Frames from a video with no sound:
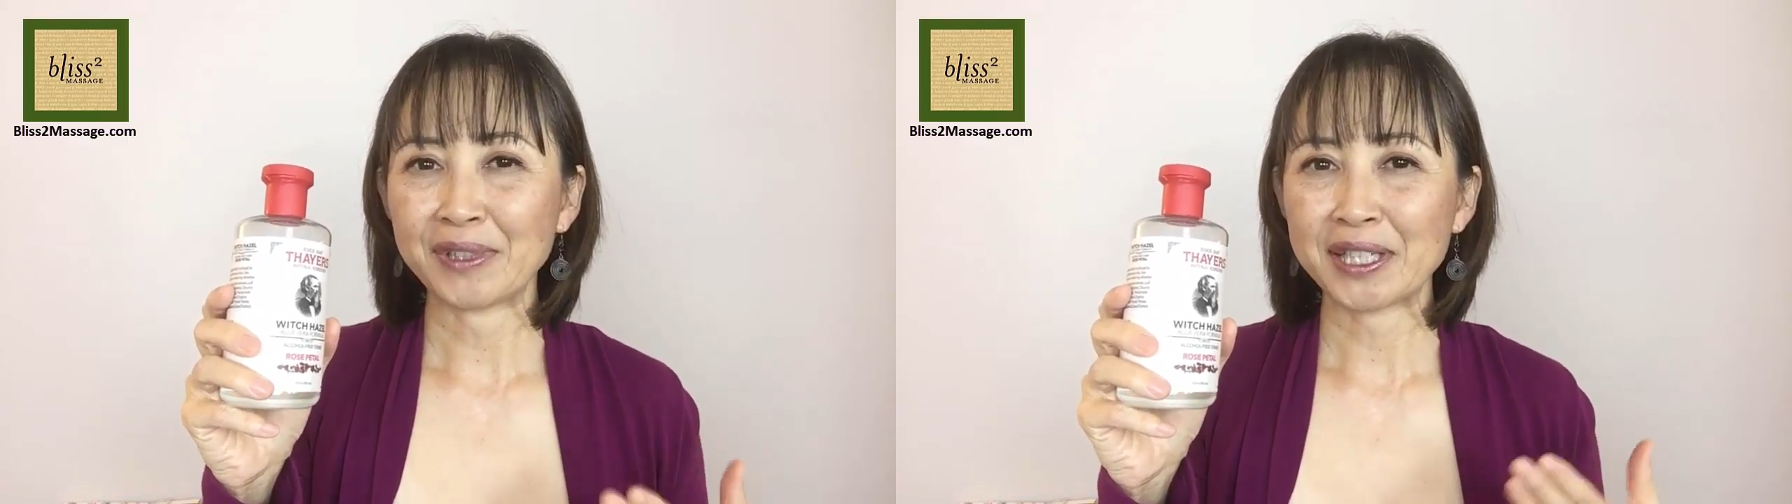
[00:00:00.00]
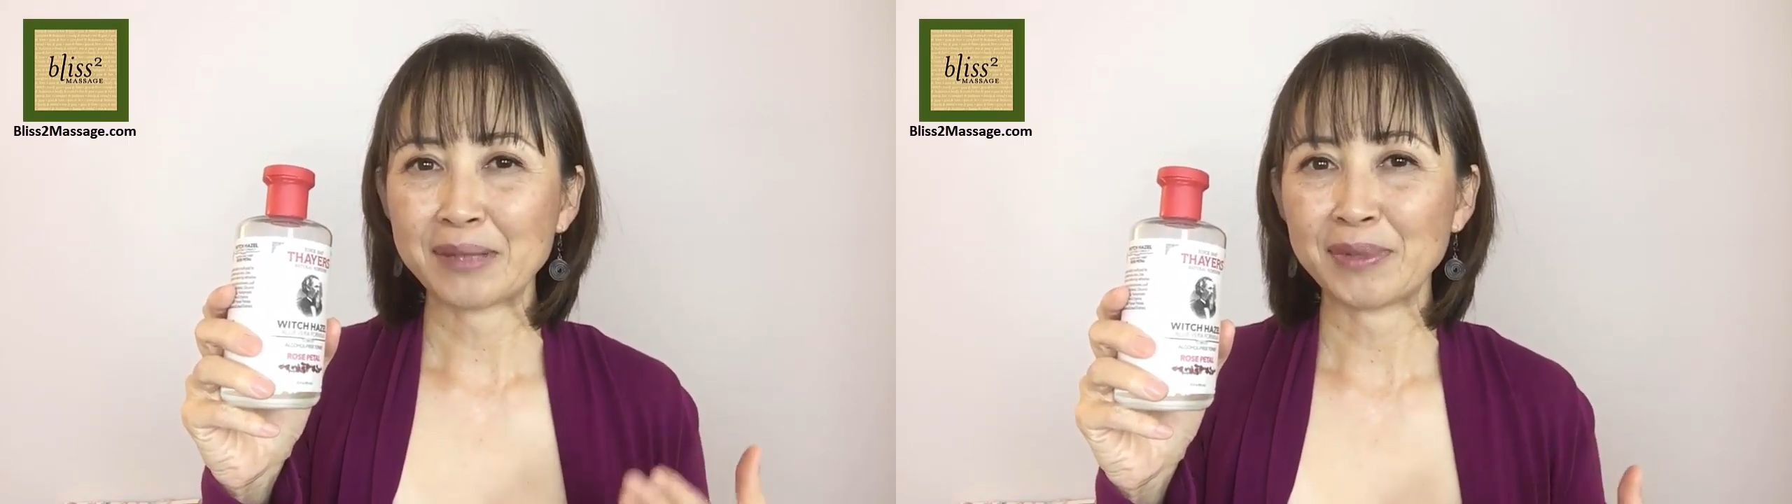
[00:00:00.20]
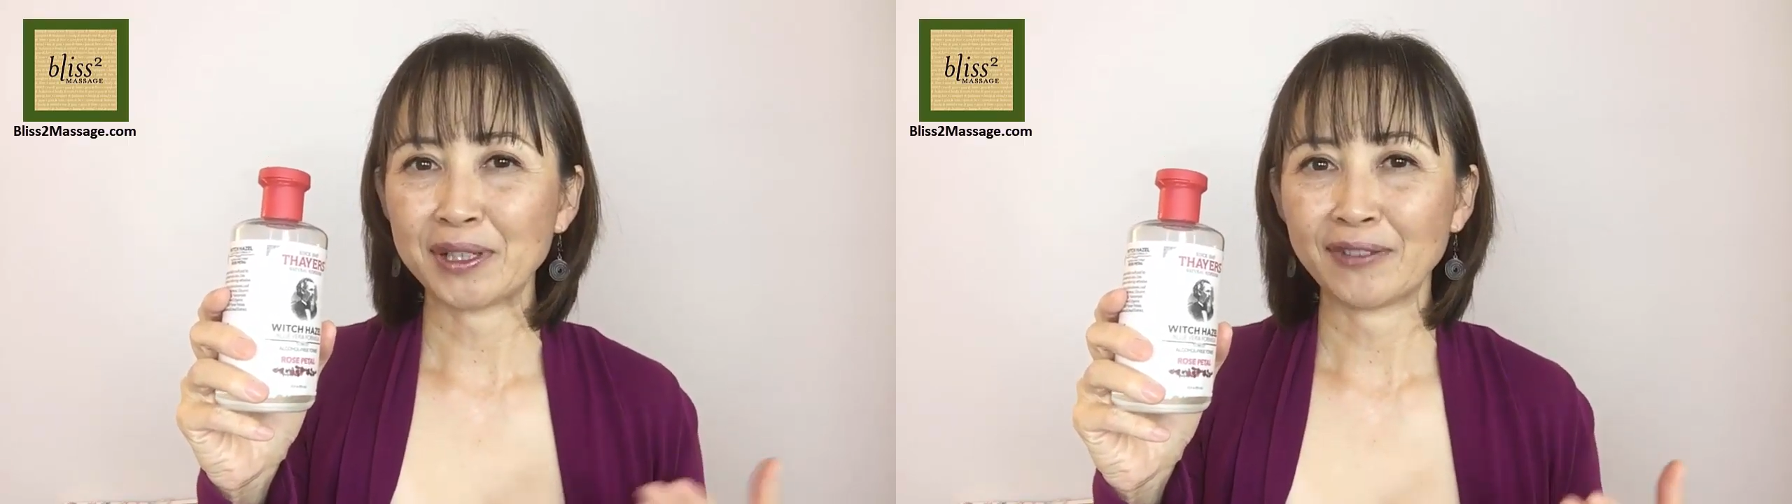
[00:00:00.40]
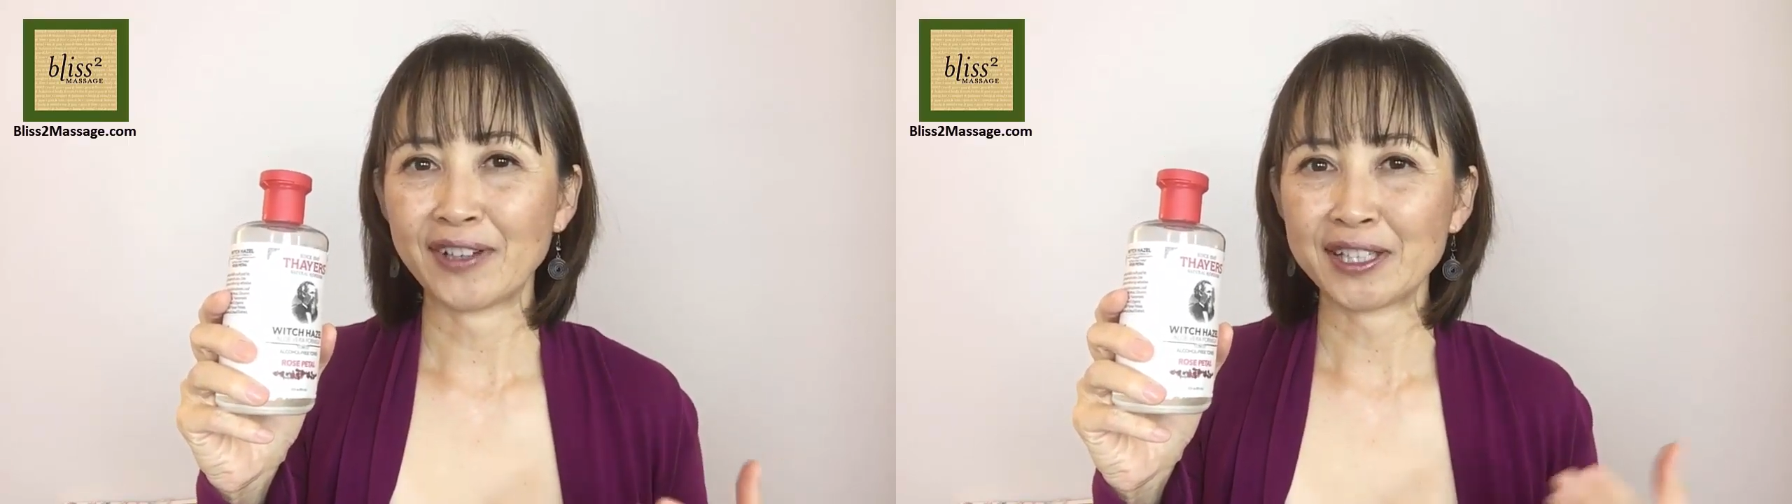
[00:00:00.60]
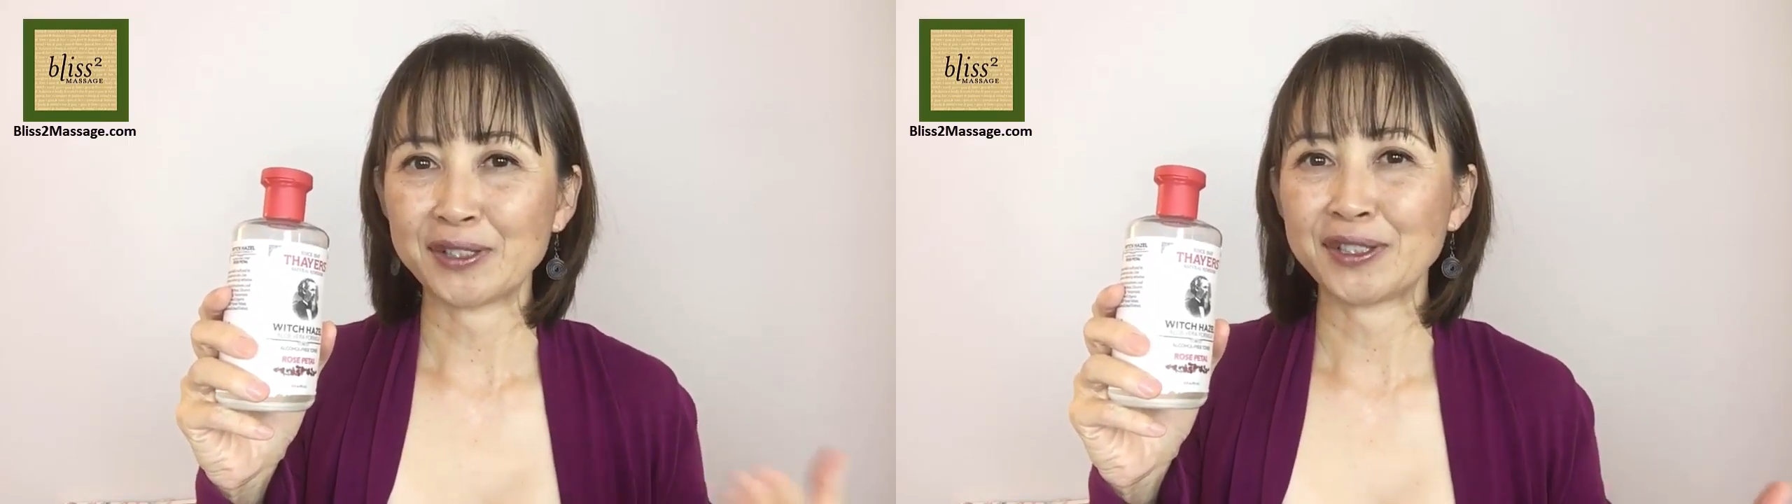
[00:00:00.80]
smell of
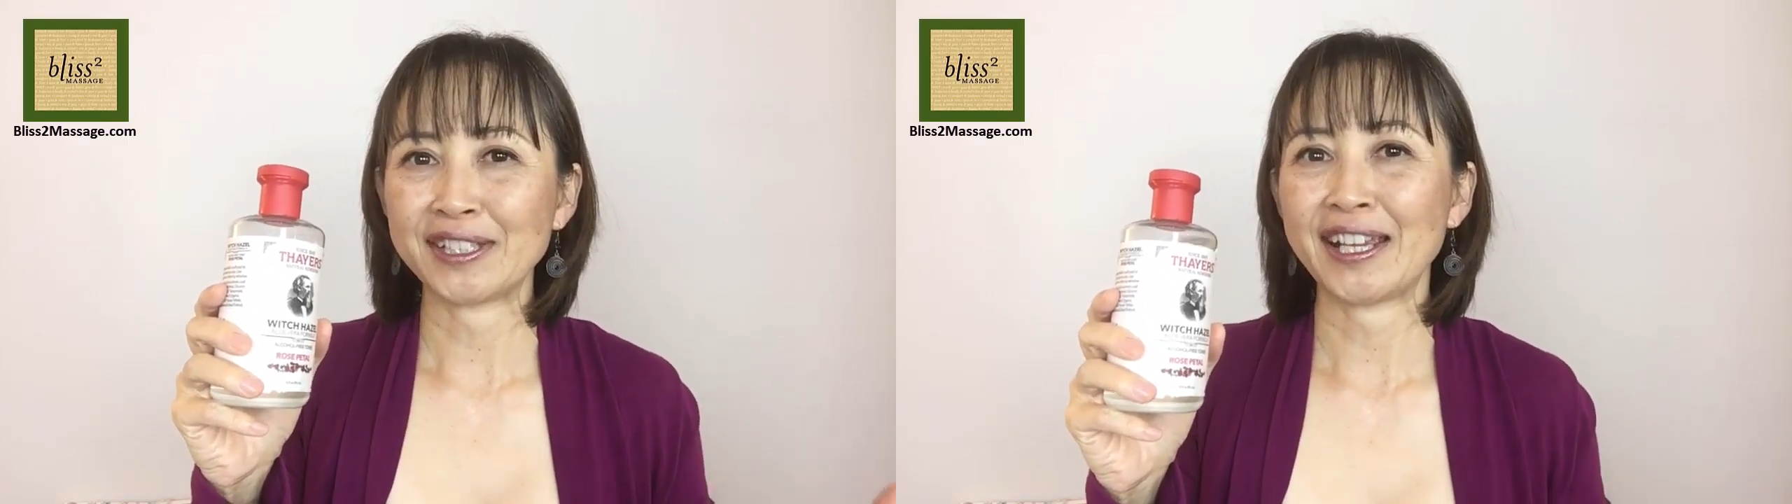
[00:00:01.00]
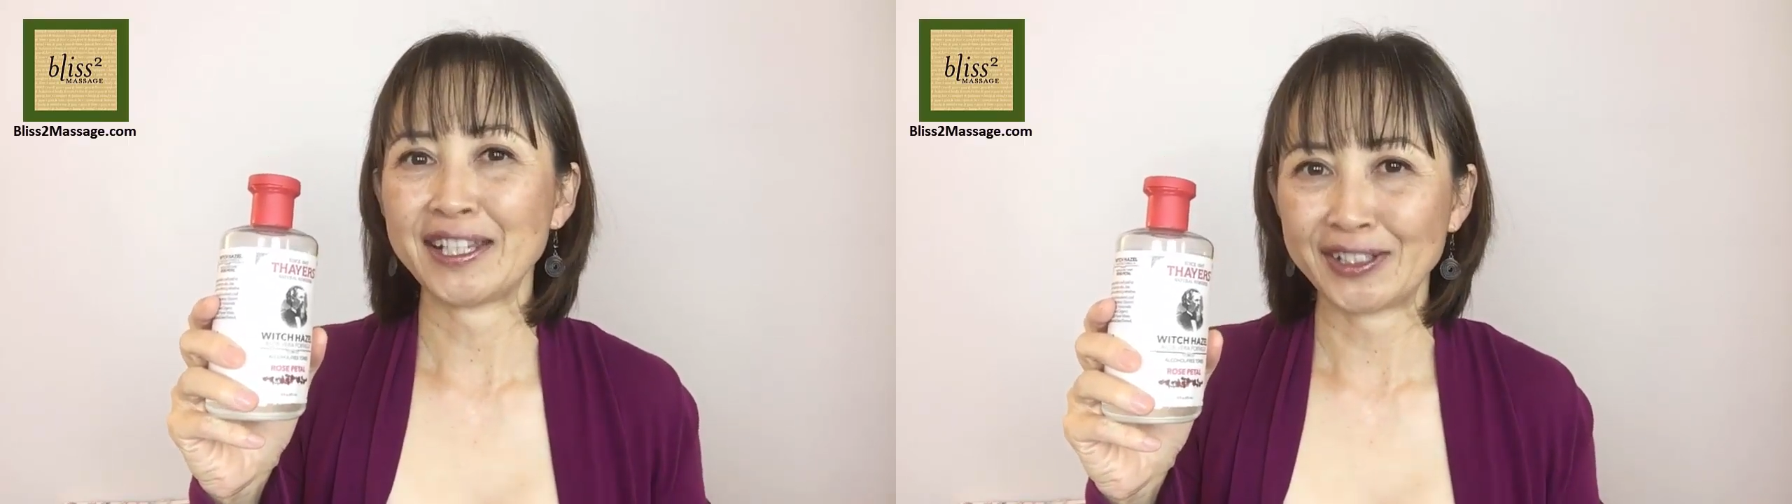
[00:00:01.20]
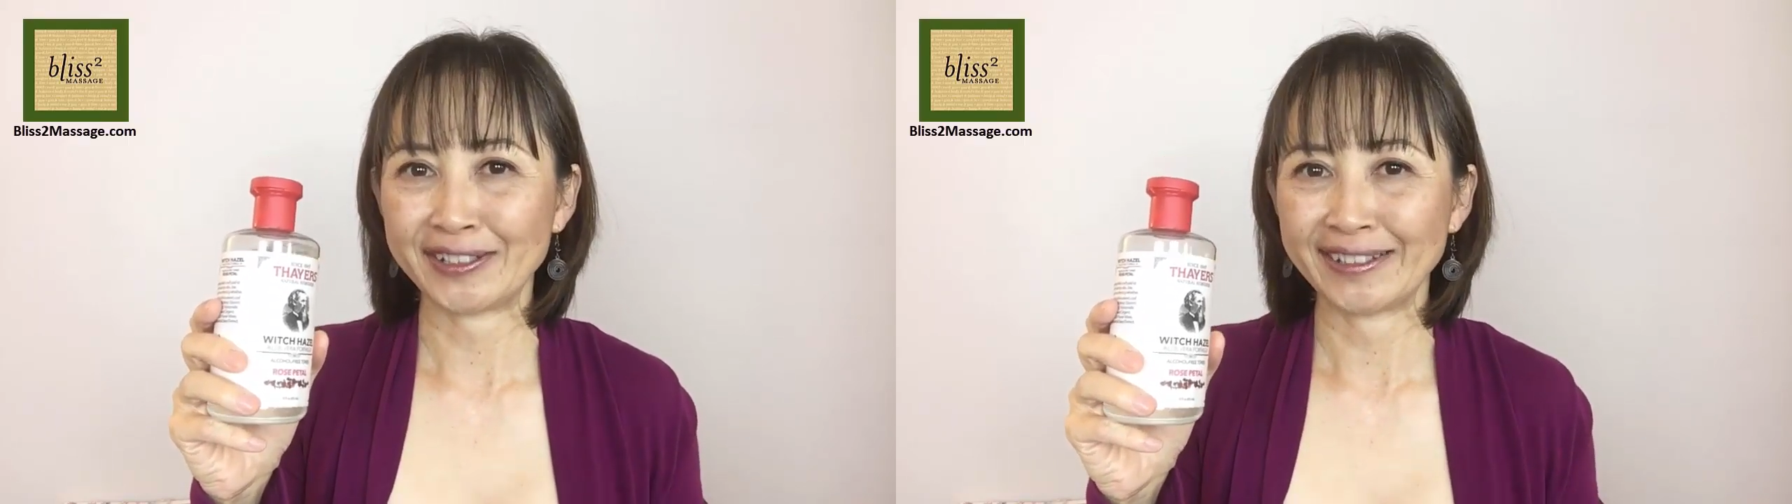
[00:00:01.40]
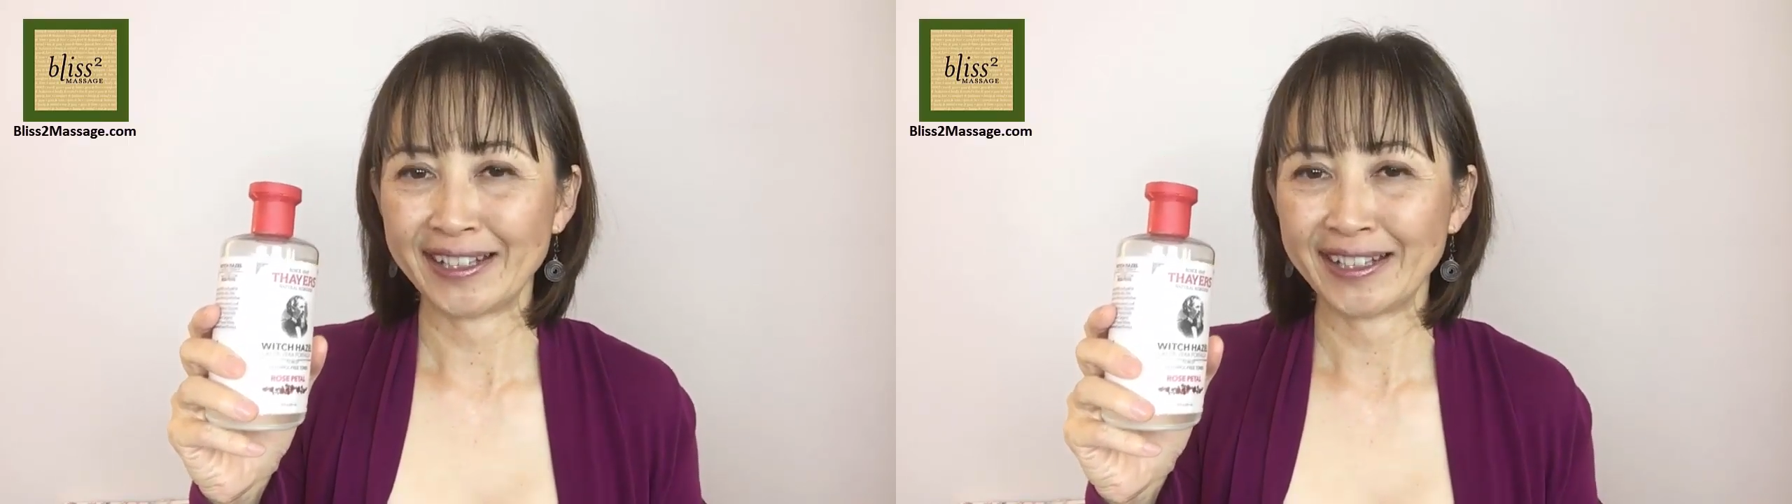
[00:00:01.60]
association,